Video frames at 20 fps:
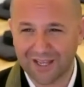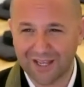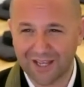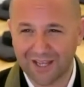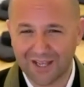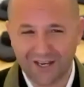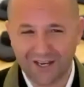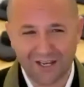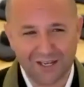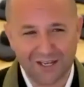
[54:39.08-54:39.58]

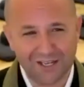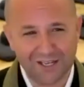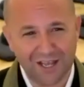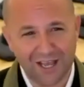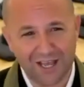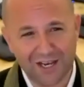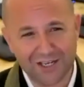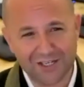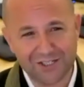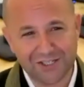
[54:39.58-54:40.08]
And I
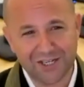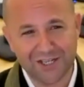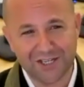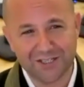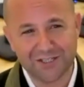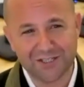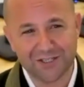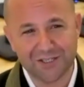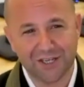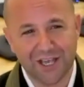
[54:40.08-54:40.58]
had a
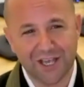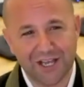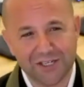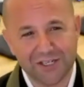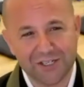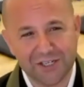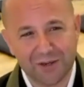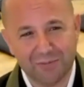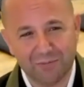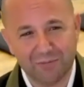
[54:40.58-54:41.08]
chance to
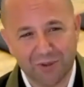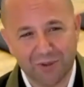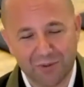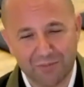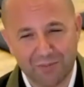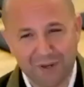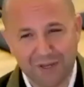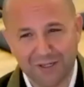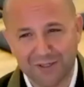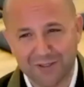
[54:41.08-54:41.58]
catch up with the
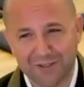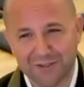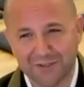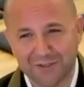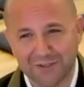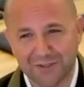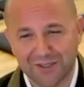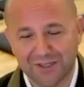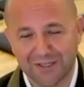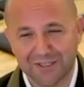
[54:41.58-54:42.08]
medical
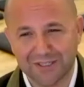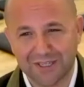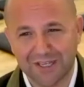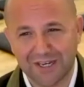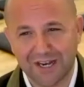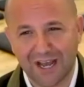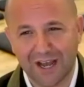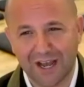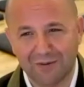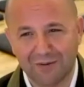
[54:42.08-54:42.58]
student. I said,
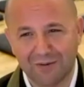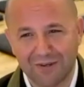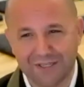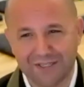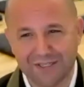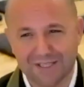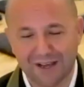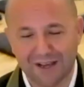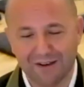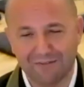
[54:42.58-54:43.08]
"How is
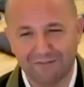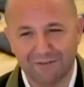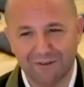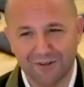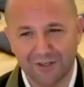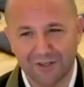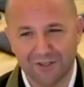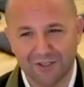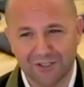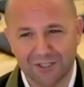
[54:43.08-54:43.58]
that for
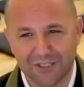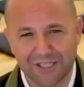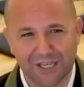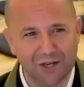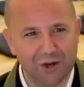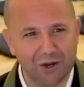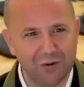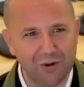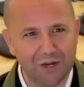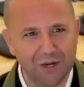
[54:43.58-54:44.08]
you?" She's like,
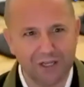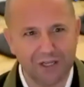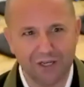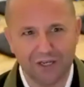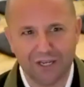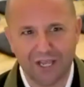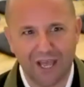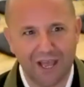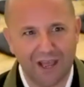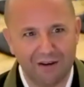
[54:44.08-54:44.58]
"Oh, I look
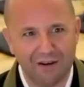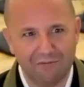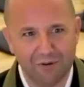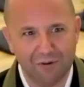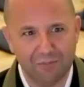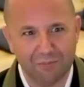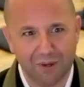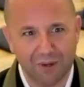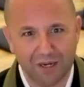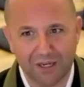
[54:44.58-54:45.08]
at
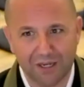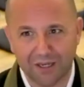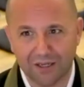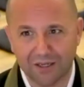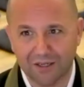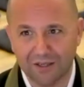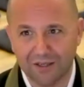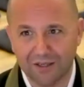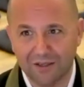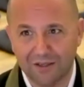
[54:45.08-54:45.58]
everybody
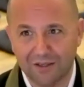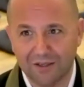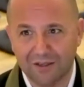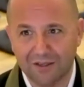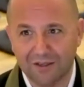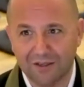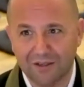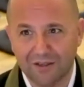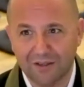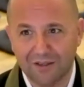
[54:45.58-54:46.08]

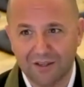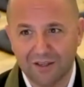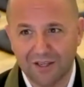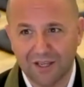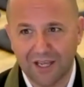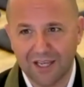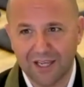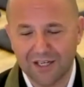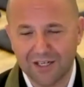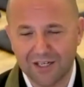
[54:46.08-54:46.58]

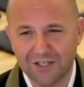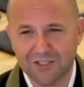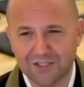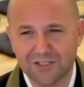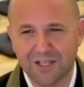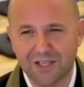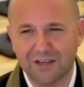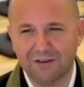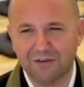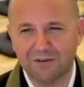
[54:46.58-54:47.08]
and just
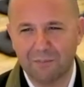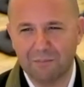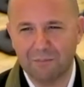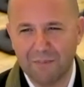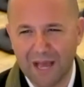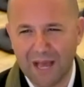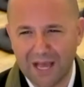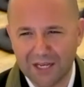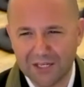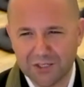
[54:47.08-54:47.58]

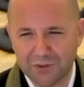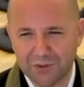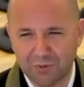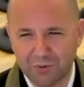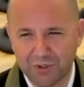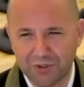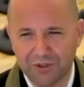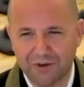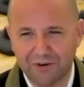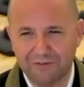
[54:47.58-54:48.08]
imagine
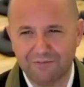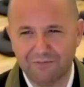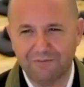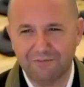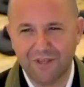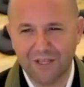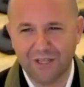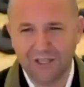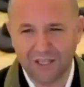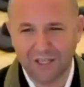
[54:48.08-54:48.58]
what they're
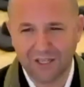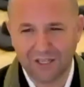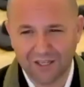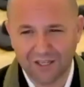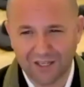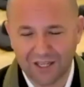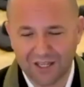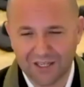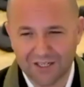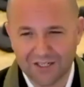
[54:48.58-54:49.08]
feeling
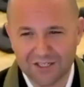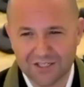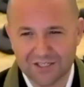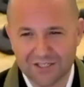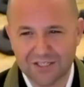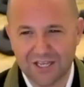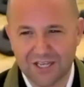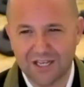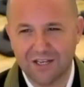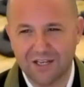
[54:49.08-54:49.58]
and just
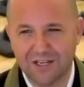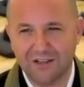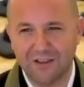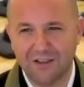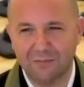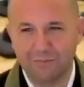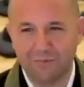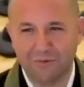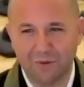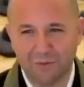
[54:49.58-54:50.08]
sending
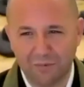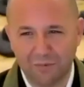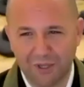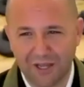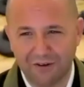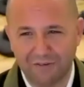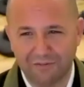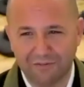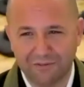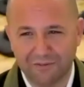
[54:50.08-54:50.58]
them some
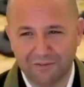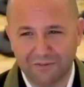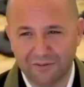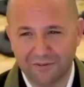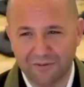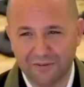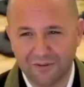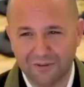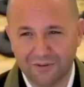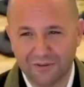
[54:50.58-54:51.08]
love."
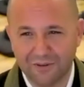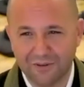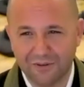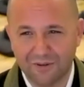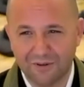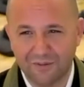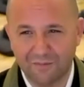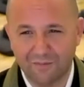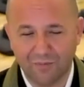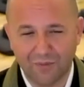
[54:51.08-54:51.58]

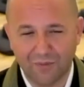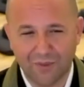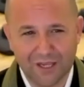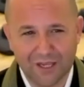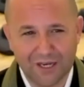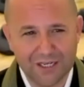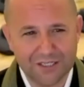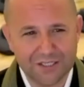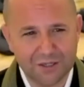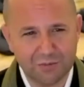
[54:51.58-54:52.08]
And
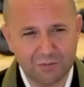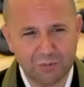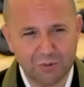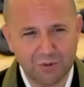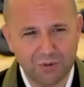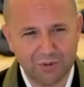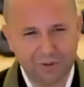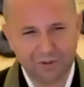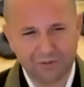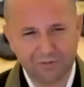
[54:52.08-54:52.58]
I said,
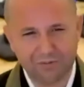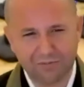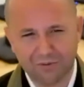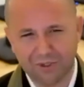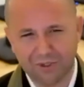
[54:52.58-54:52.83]
"Well,